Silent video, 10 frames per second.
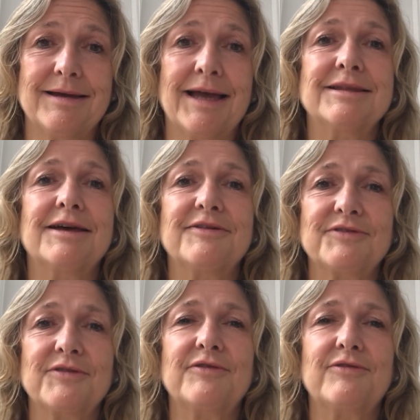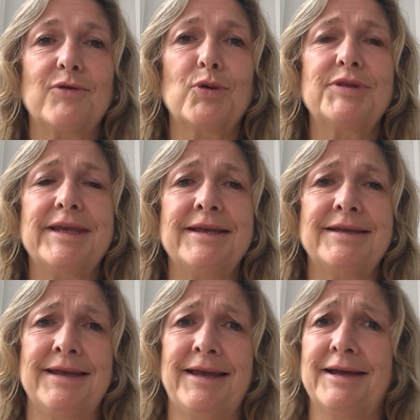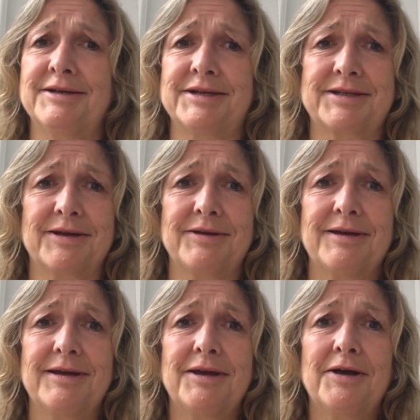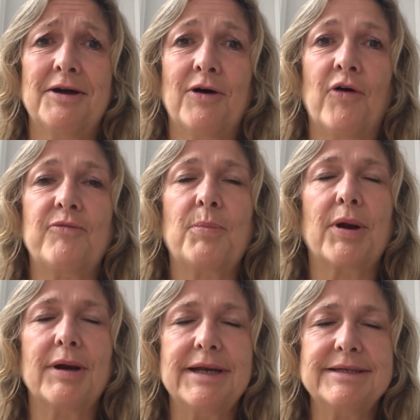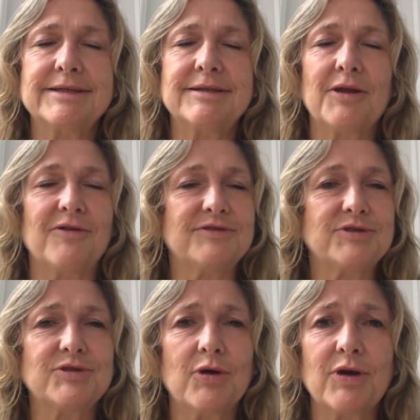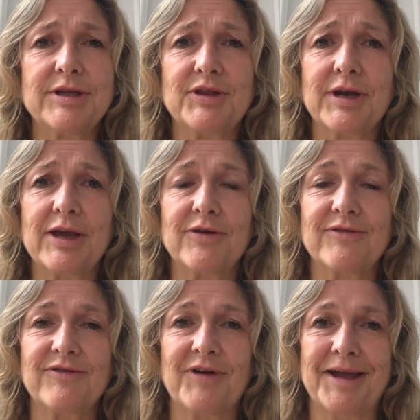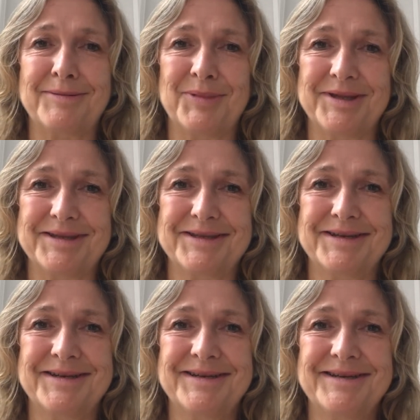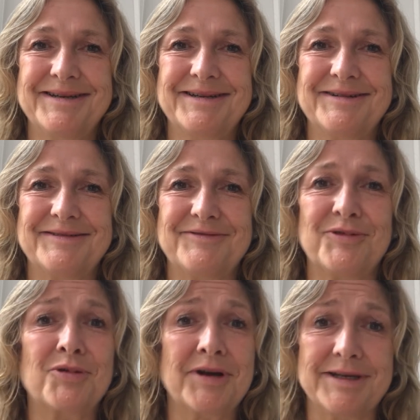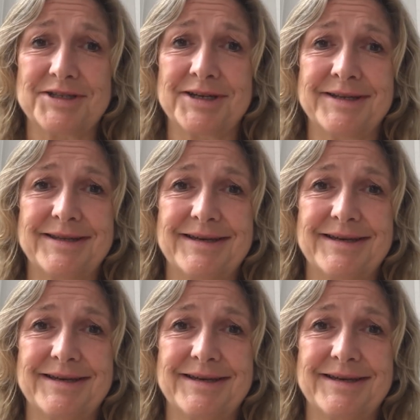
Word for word: And after 14 years of prison, of solitary confinement for Richard,